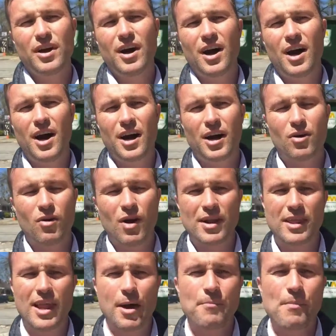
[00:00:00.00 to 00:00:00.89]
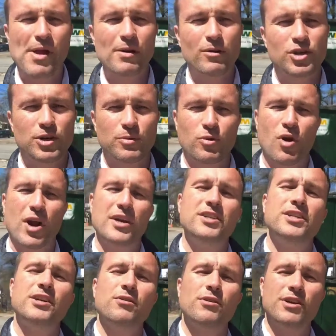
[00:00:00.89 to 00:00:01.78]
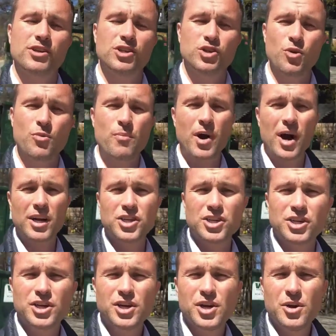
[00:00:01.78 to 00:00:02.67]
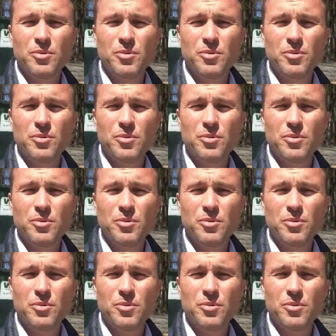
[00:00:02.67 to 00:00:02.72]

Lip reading: that Mailchimp criteria so much,